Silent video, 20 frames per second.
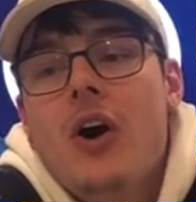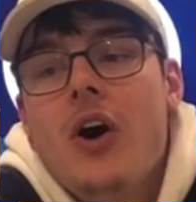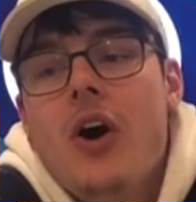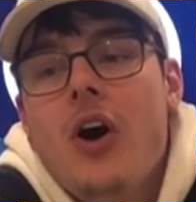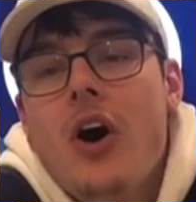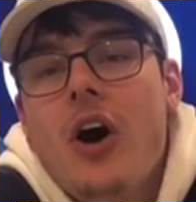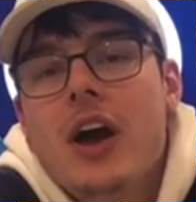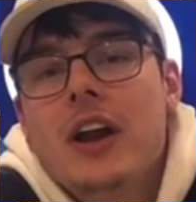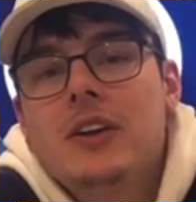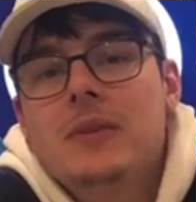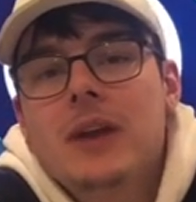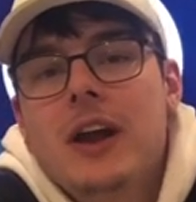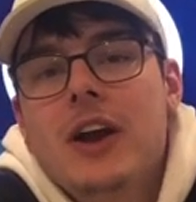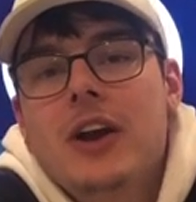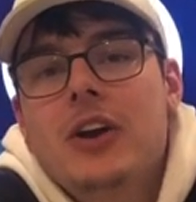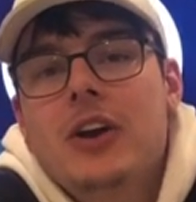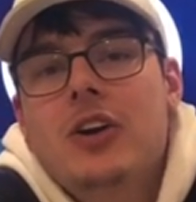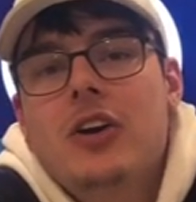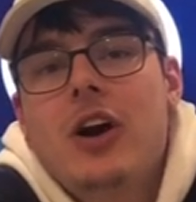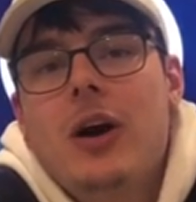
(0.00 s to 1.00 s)
on
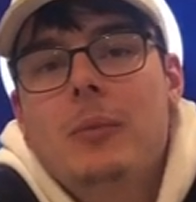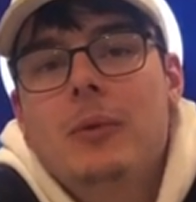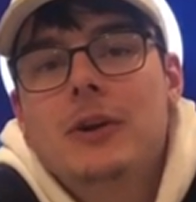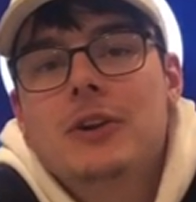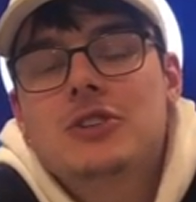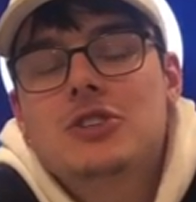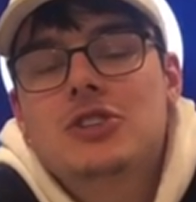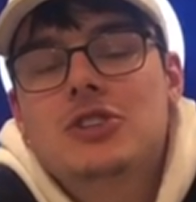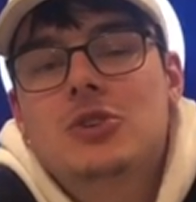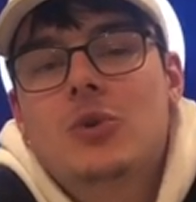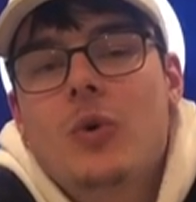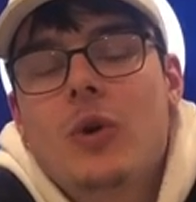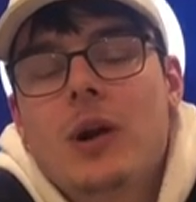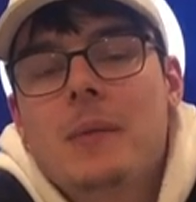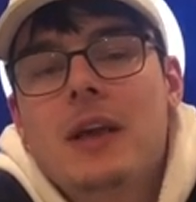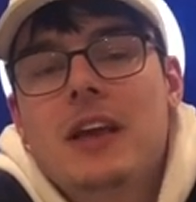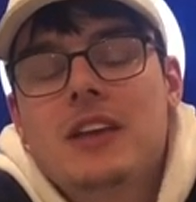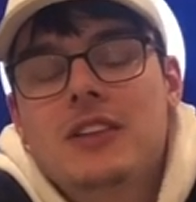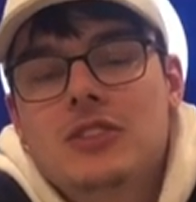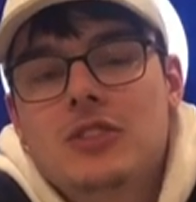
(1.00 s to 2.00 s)
Eric Comrie to score to
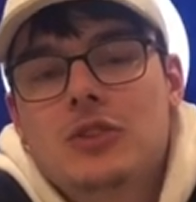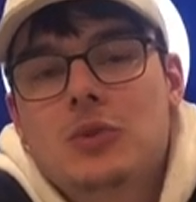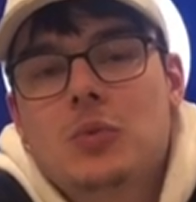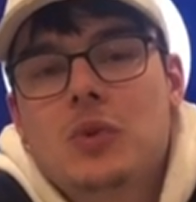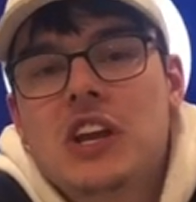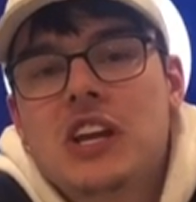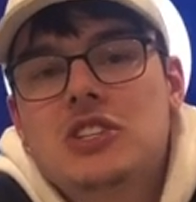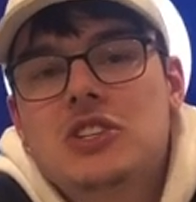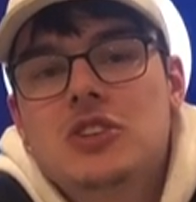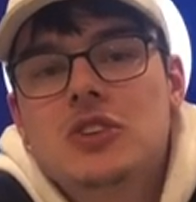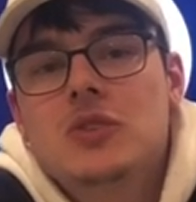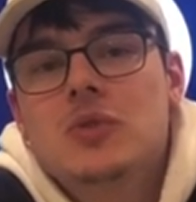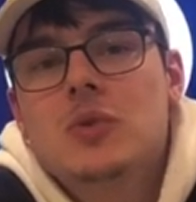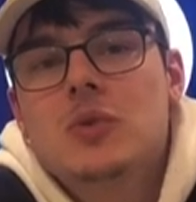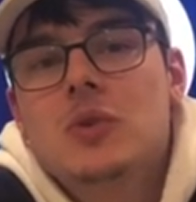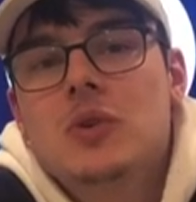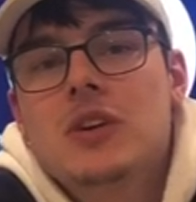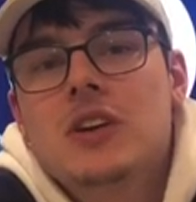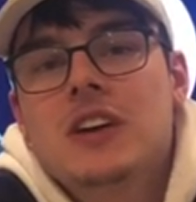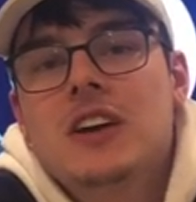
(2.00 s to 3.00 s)
make it three
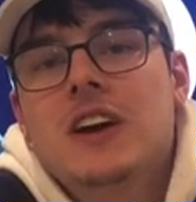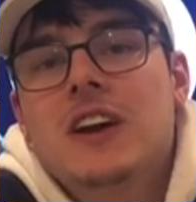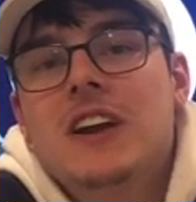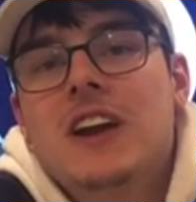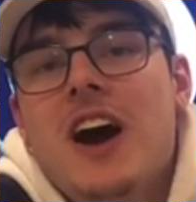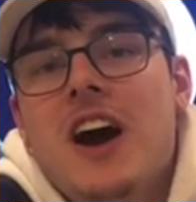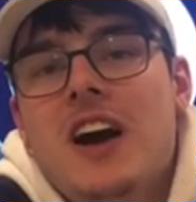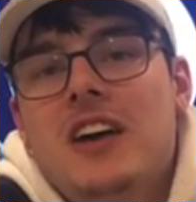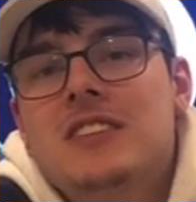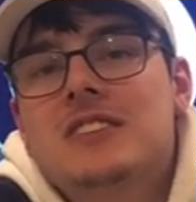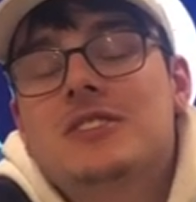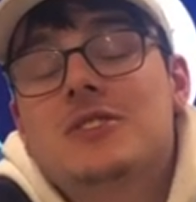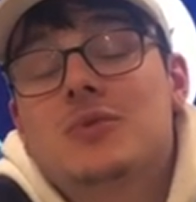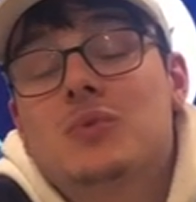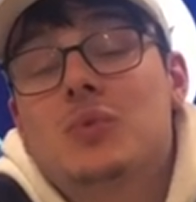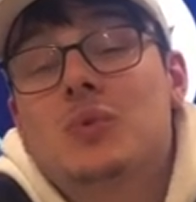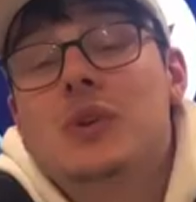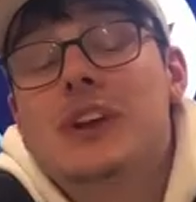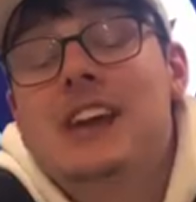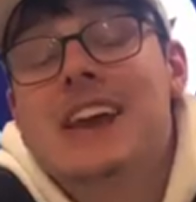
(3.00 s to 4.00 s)
two Canucks.
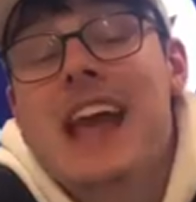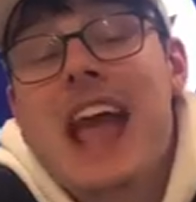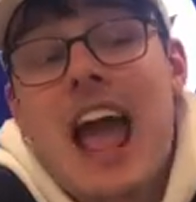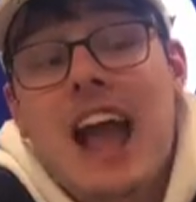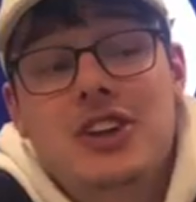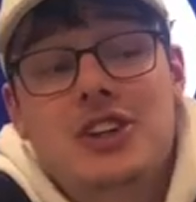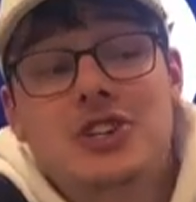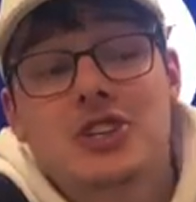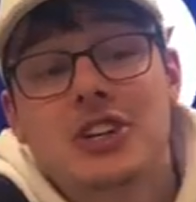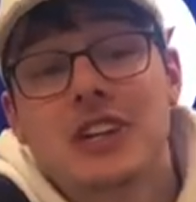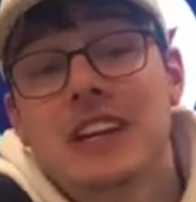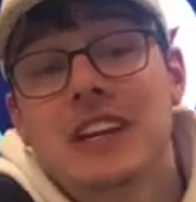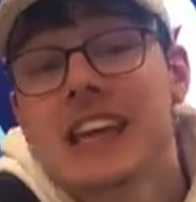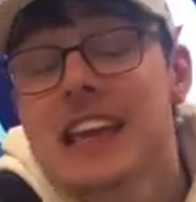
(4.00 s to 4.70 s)
Reaction